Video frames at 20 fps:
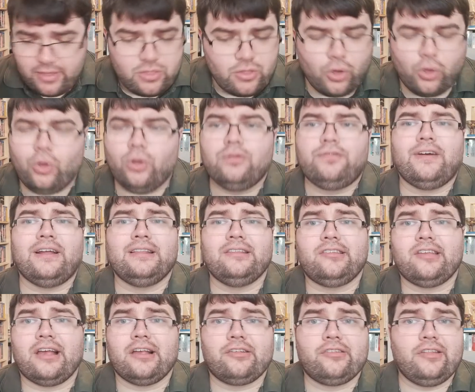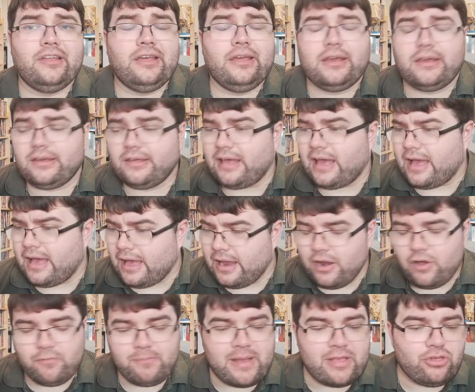All fantastic. I
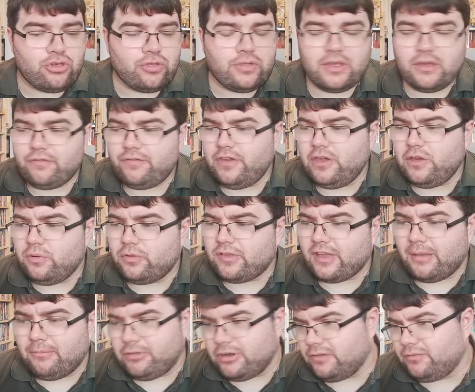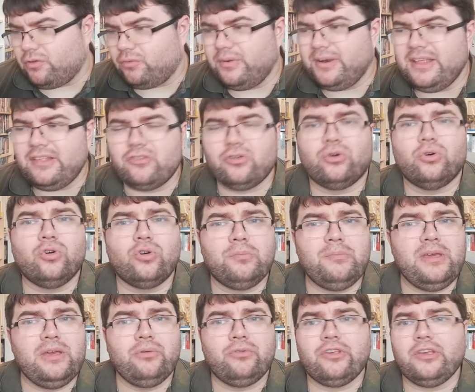know I've mentioned it a few times, and I've not really talked
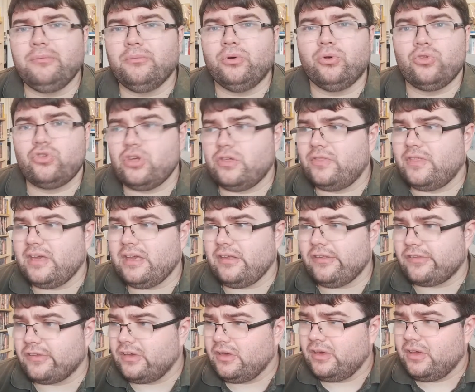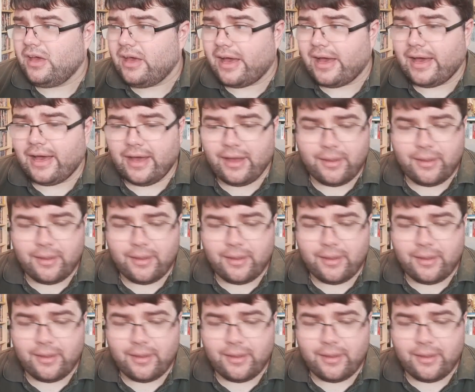music much in these, you